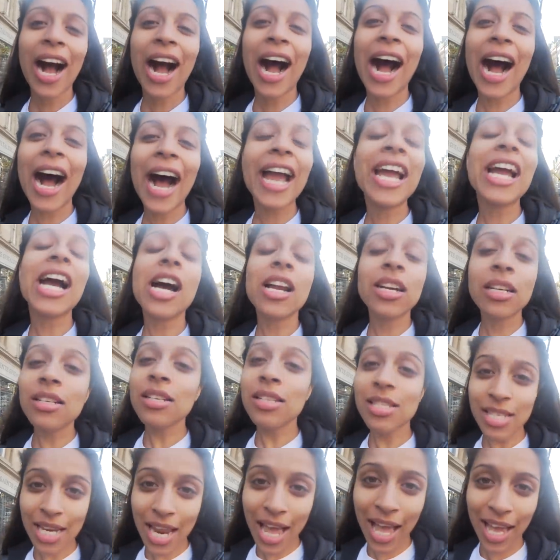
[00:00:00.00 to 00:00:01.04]
I
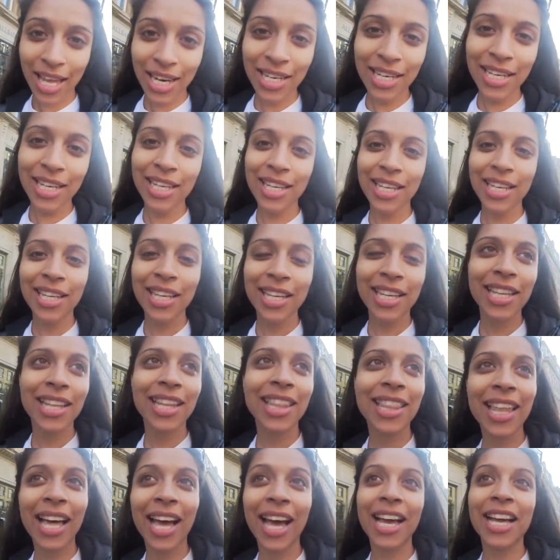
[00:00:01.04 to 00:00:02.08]
understand
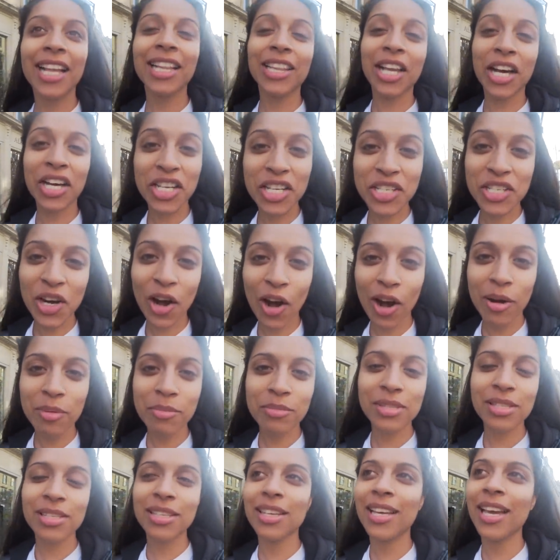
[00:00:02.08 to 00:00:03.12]
that Lucky
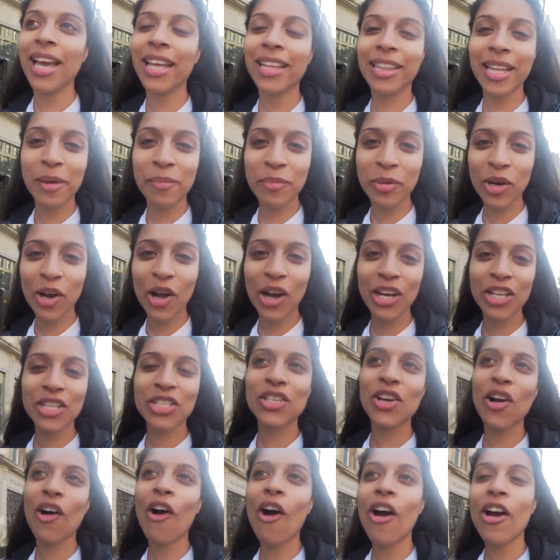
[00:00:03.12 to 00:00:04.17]
Charms and
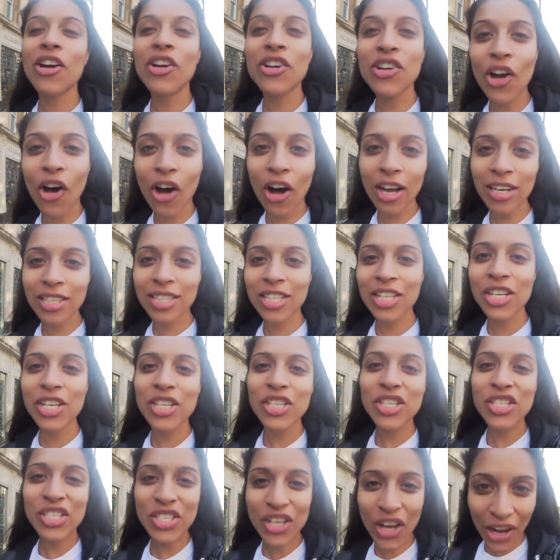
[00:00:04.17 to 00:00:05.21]
leprechauns are not
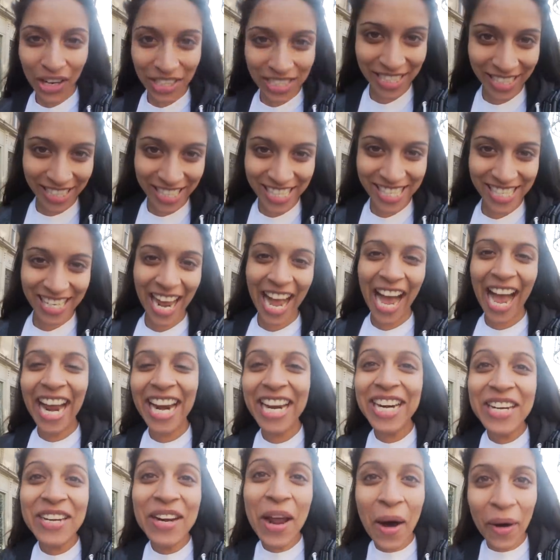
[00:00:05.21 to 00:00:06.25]
Scottish. I
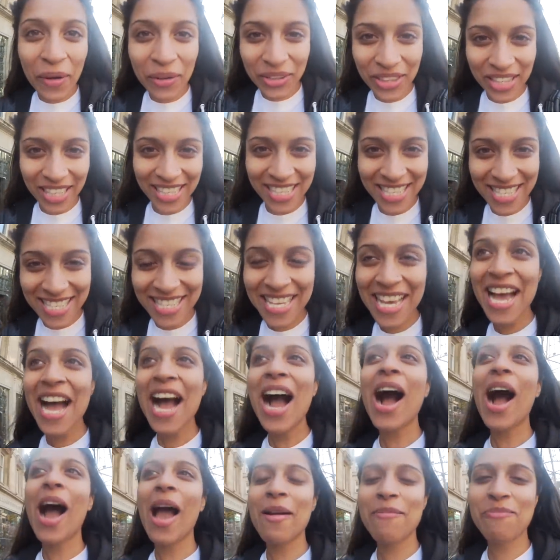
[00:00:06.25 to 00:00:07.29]
know this,
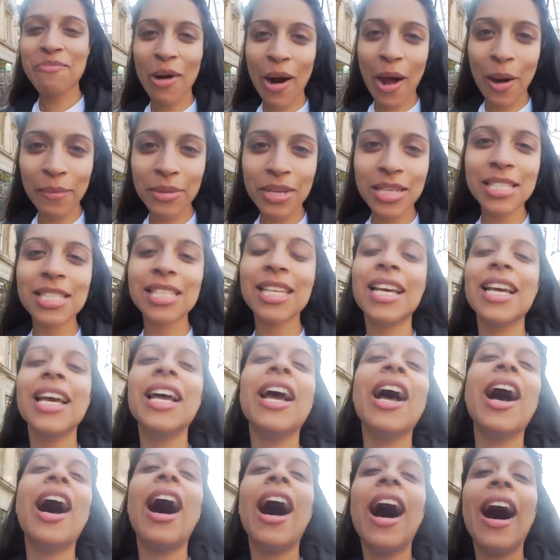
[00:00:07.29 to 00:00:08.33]
I promise.
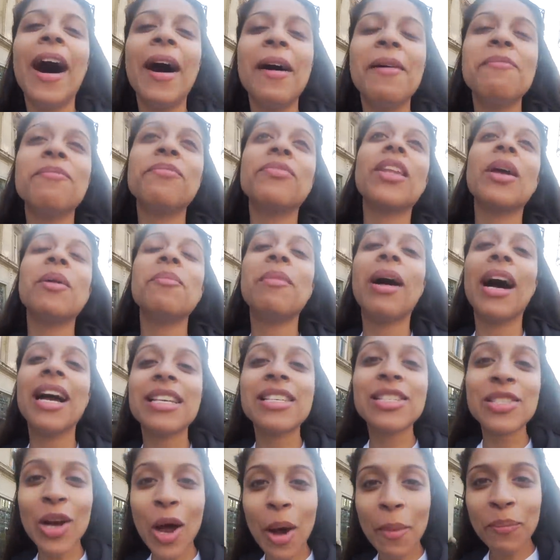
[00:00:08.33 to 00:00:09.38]
My
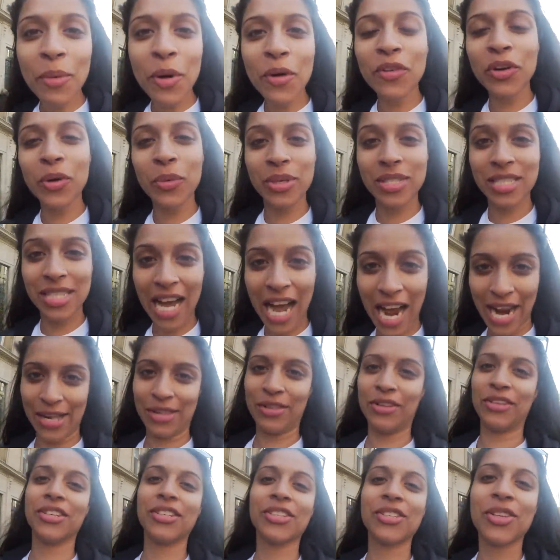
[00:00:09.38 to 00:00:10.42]
stopover was in
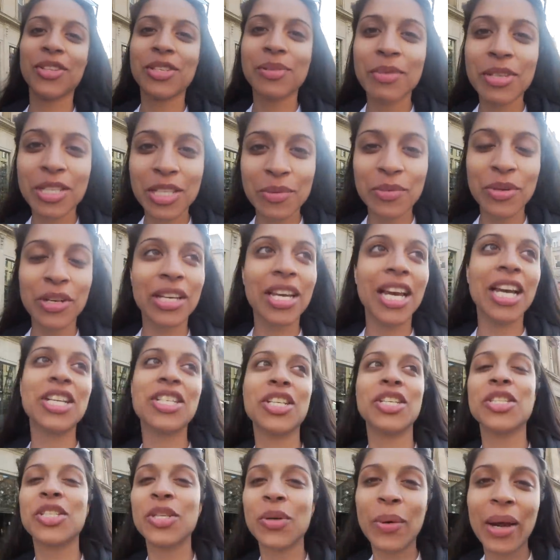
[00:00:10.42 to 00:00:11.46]
Ireland, so it was a
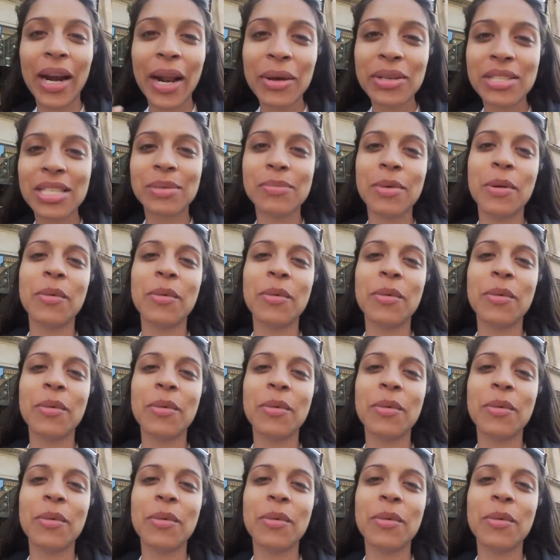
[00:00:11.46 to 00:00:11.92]
miscommunication. So when I was thinking